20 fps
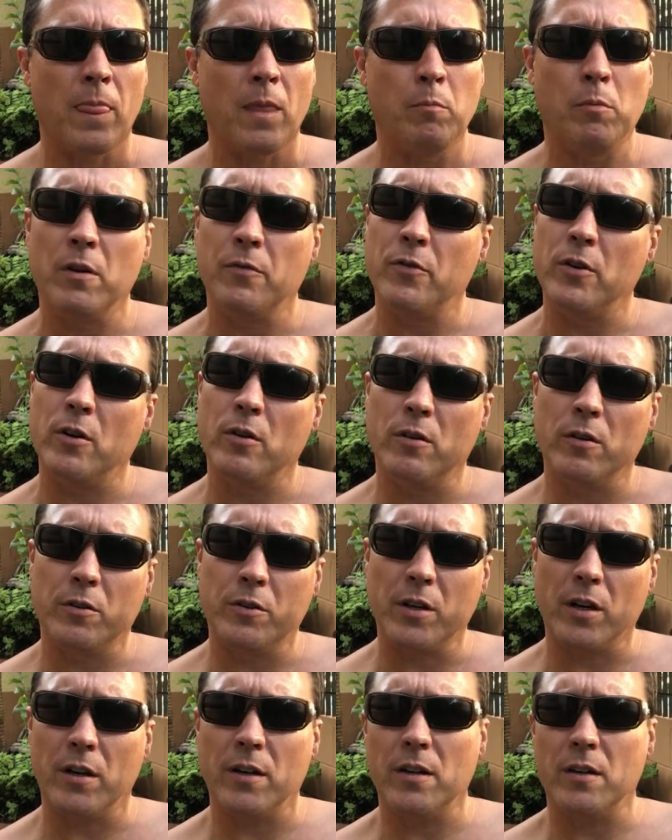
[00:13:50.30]
But if you go to a
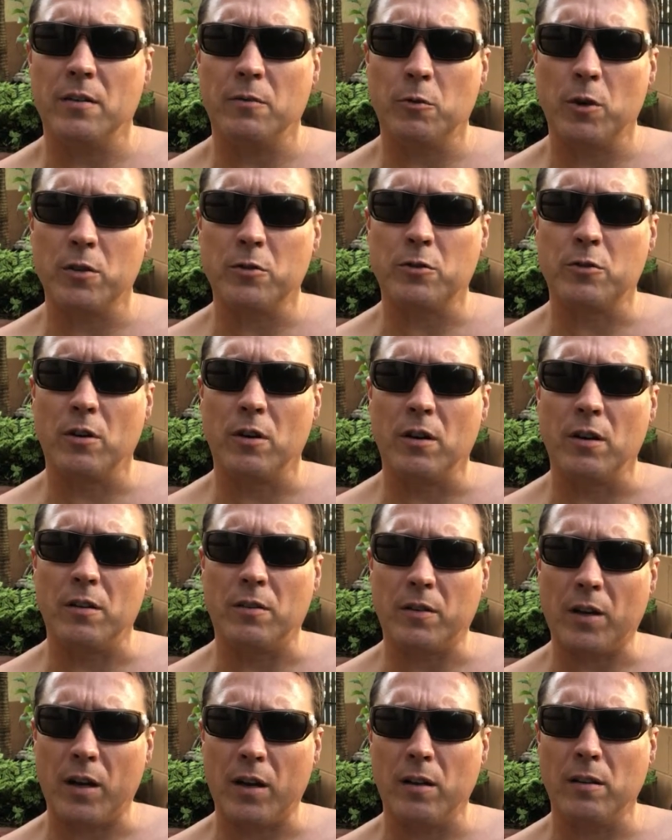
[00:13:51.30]
Chinese restaurant in
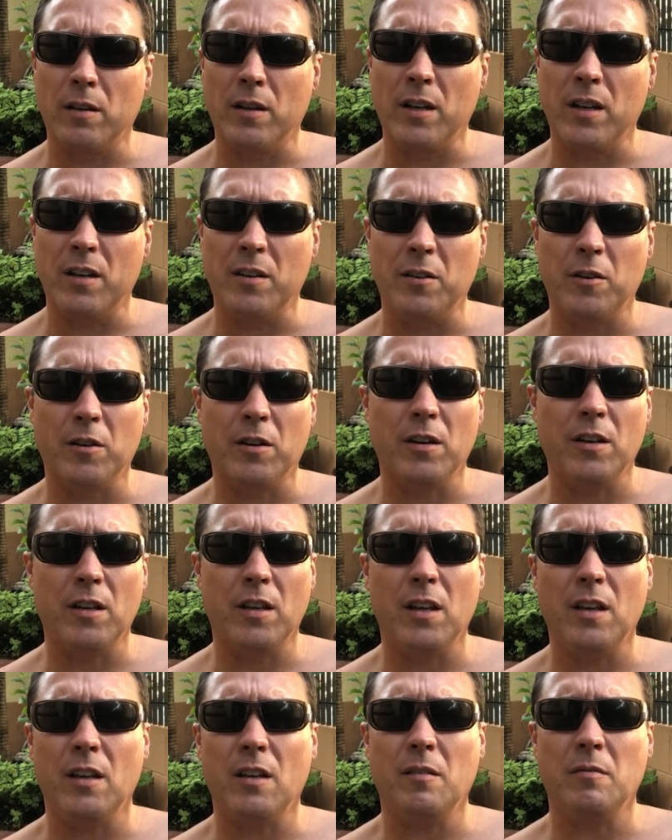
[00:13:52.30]
Thailand, you're gonna
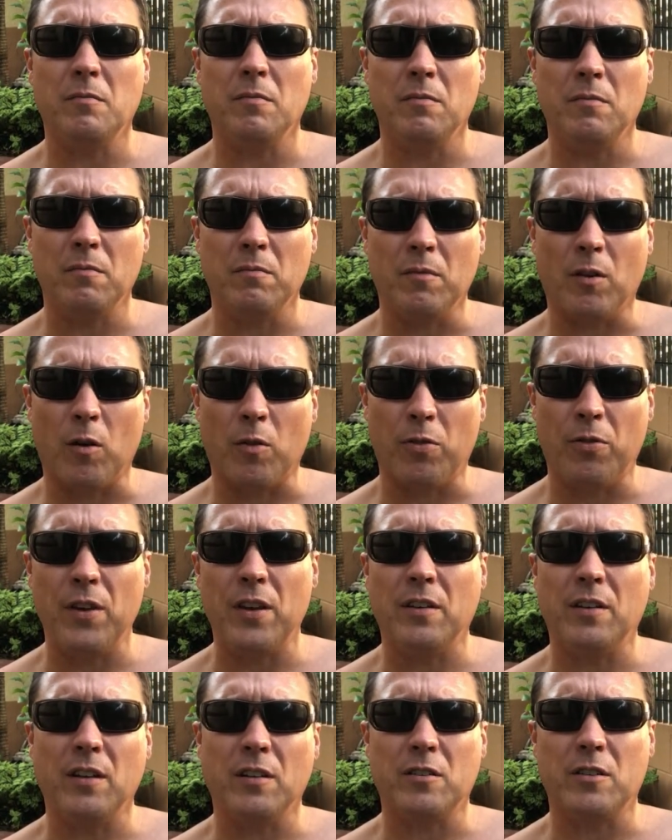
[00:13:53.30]
get
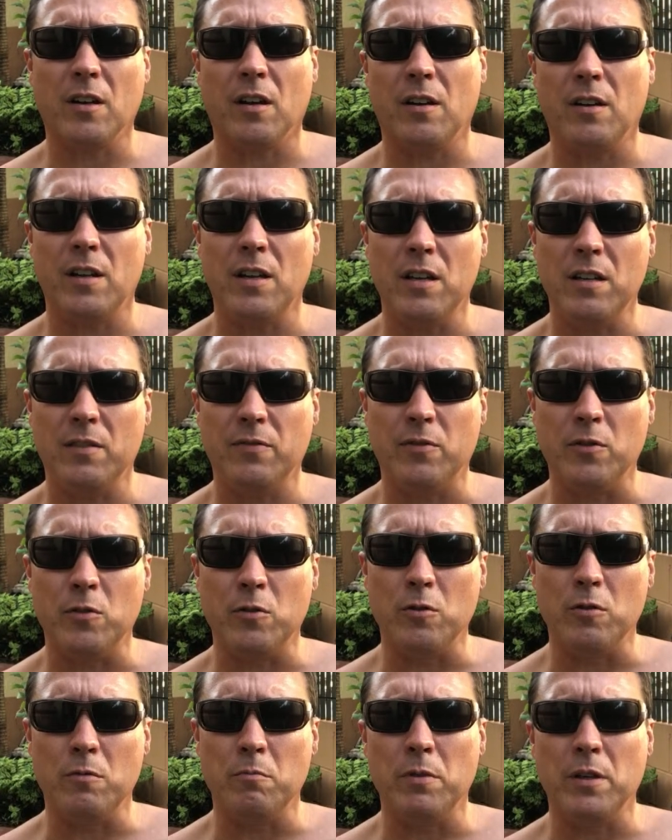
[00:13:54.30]
authentic Chinese
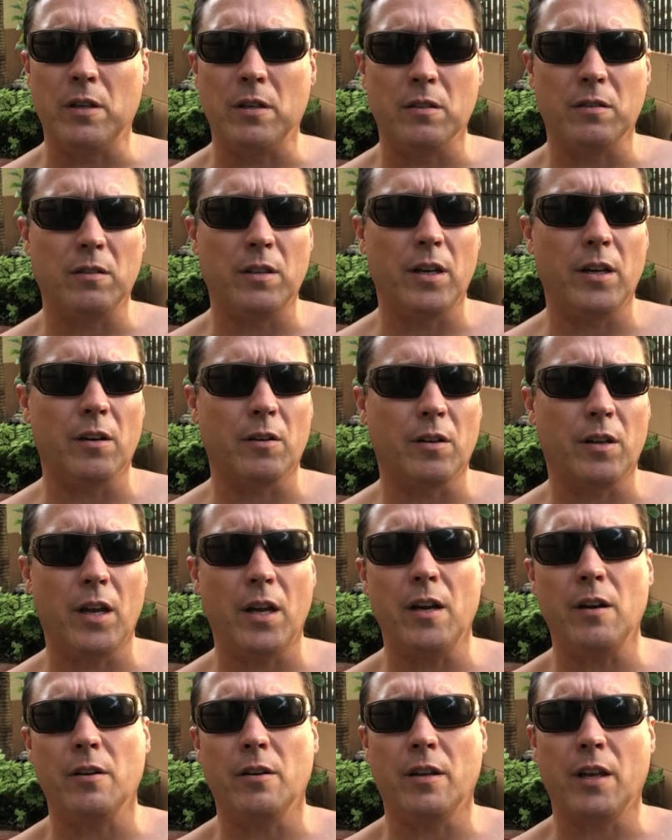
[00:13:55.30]
food because they are
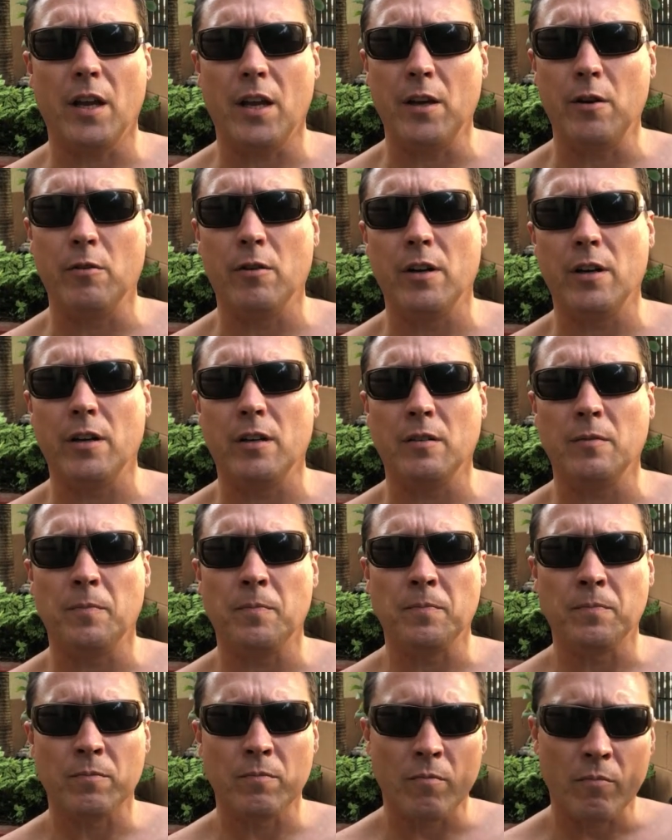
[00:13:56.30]
catering
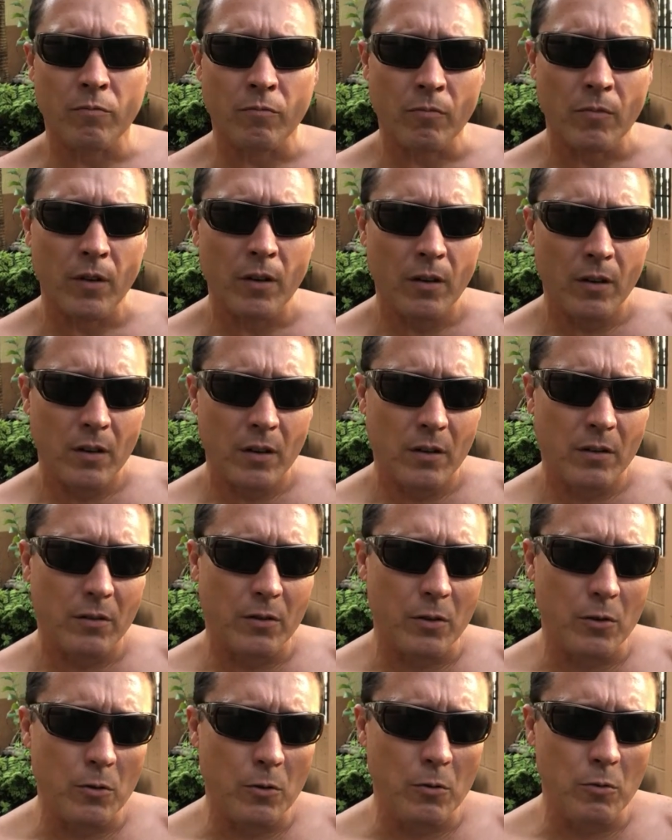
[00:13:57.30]

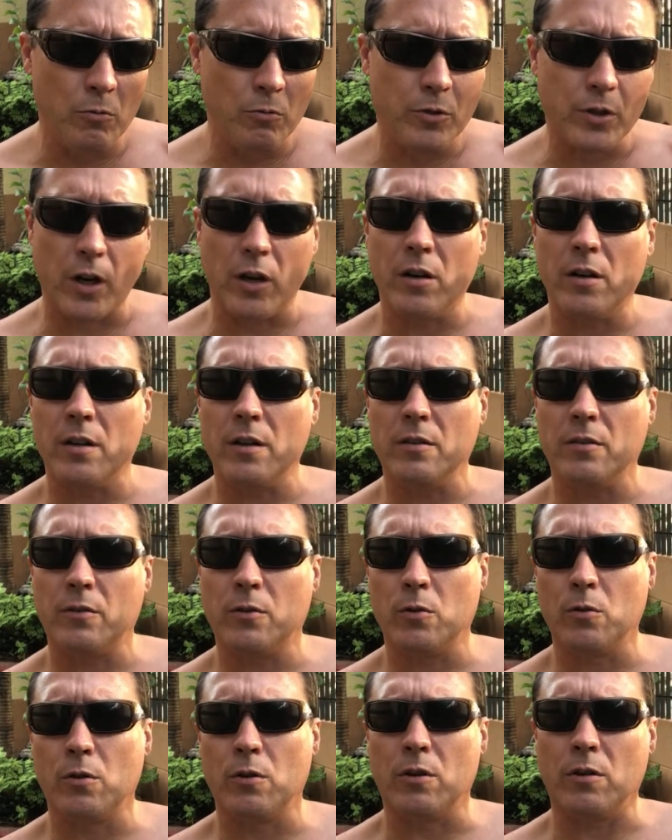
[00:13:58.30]
to Chinese
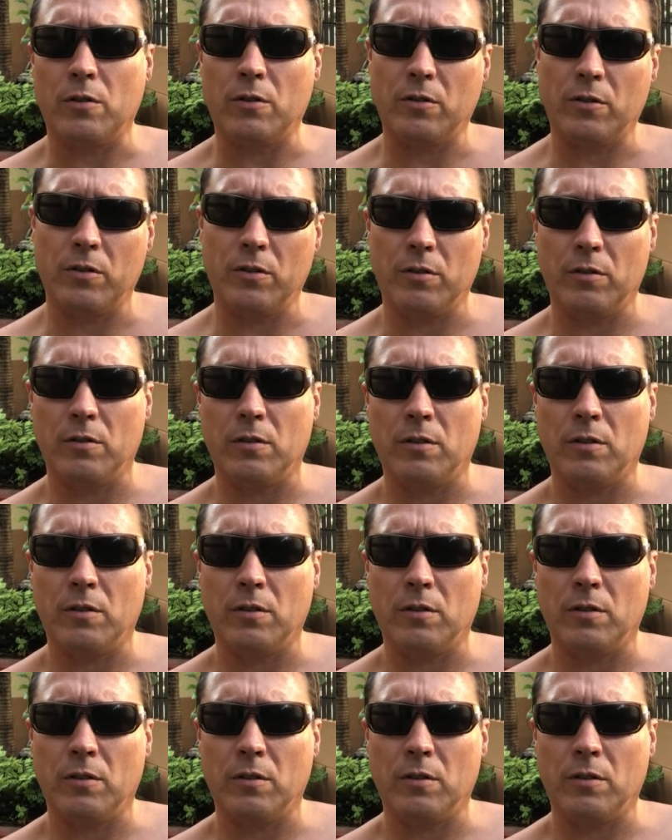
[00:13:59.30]
tourists.